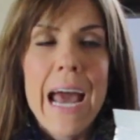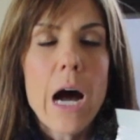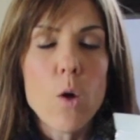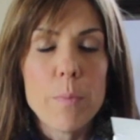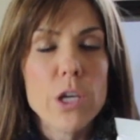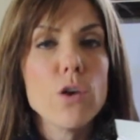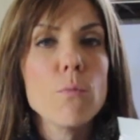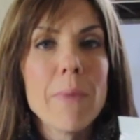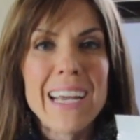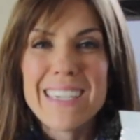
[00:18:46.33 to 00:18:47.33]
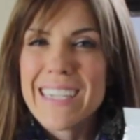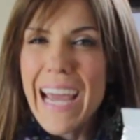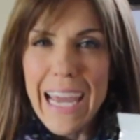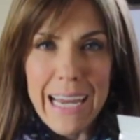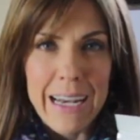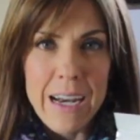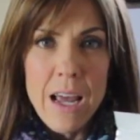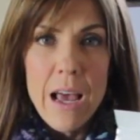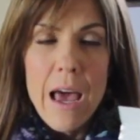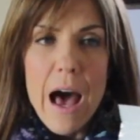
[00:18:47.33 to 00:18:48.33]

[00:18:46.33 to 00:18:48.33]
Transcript: helping you maintain